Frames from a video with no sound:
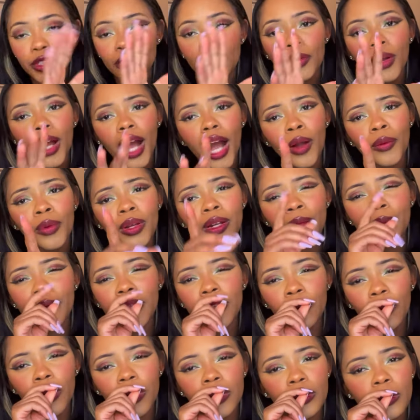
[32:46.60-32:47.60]
you know what? I wouldn't be
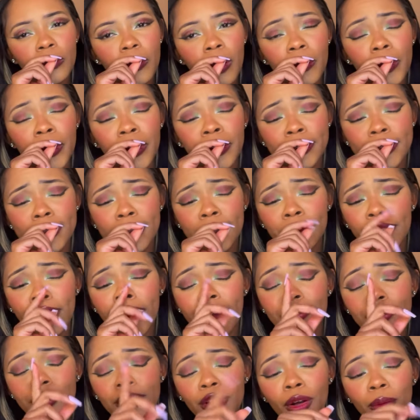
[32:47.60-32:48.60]
loyal to my parents either.
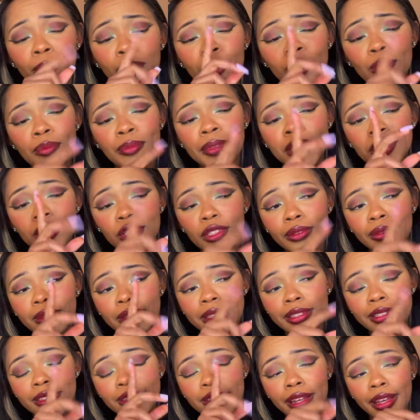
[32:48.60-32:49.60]
After y'all moved me to
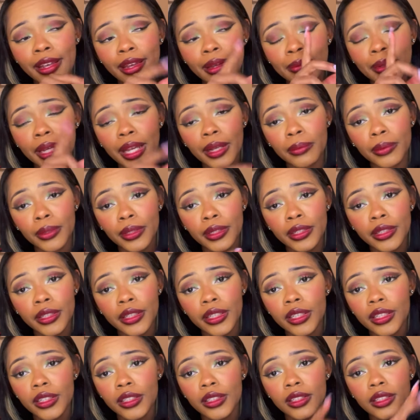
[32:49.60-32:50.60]
this damn
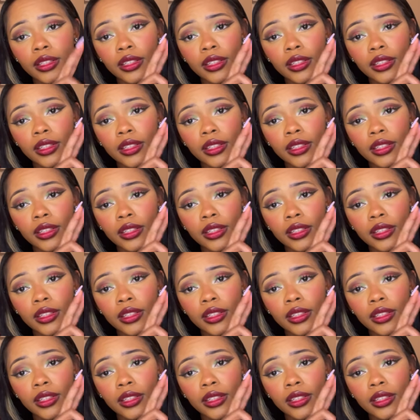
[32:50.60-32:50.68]
neighborhood,